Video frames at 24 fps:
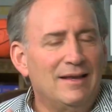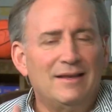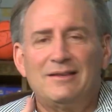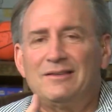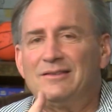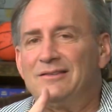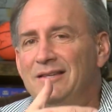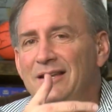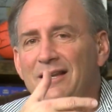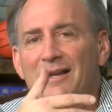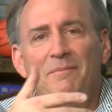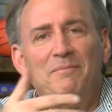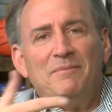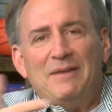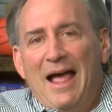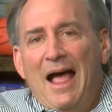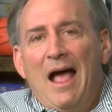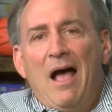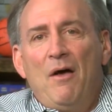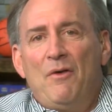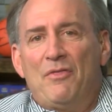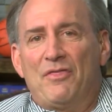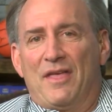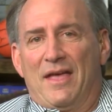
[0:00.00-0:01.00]
Sit him
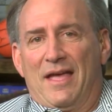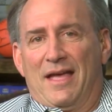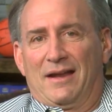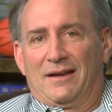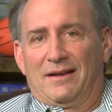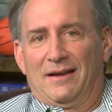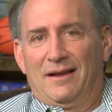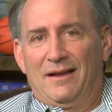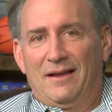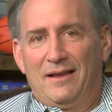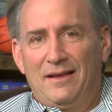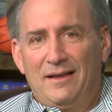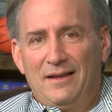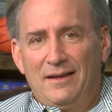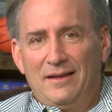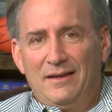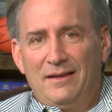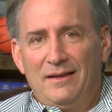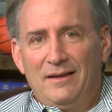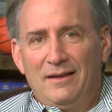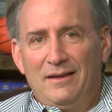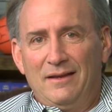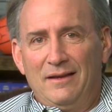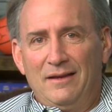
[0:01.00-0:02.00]
down then.
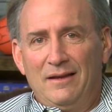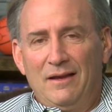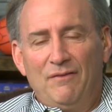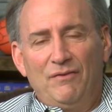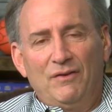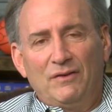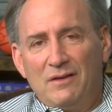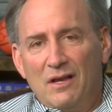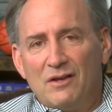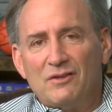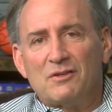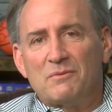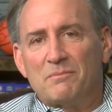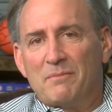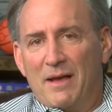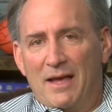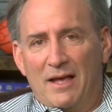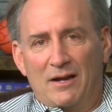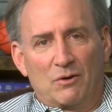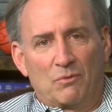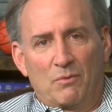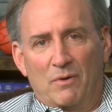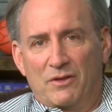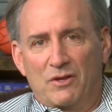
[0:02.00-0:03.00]
If it doesn't
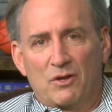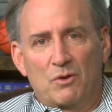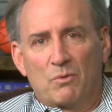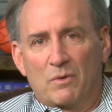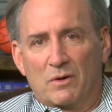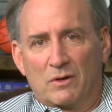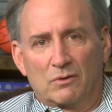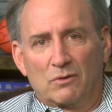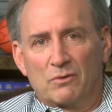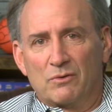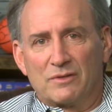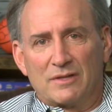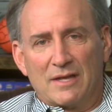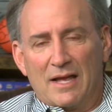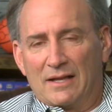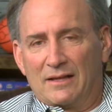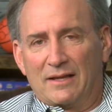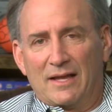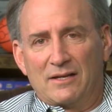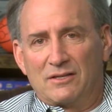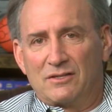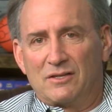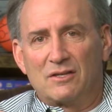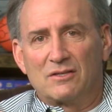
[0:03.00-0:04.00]
matter whether you win or lose that
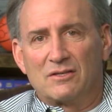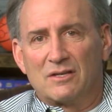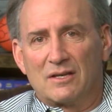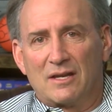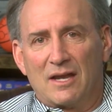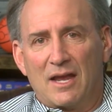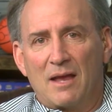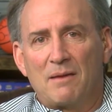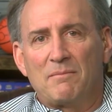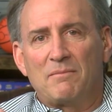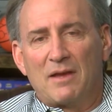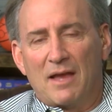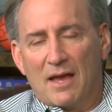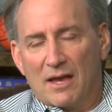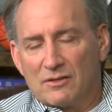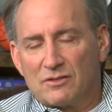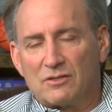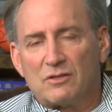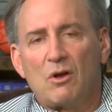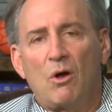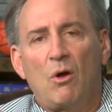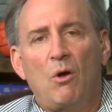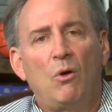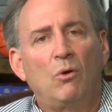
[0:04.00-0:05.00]
late season game,
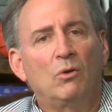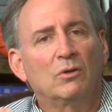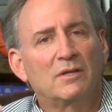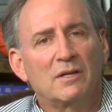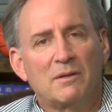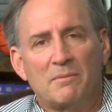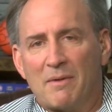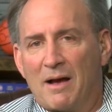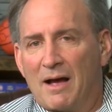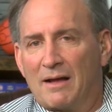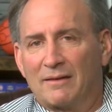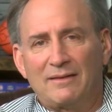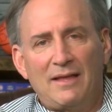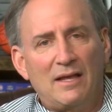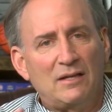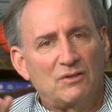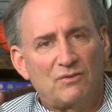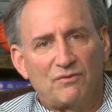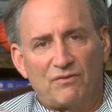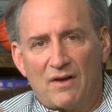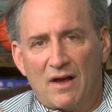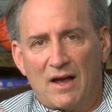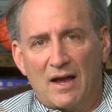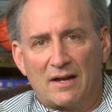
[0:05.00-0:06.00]
yes, hold him out. That's
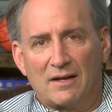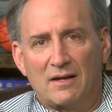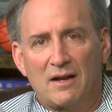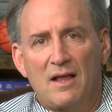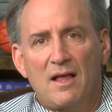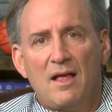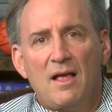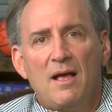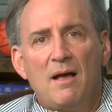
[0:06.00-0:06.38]
fine.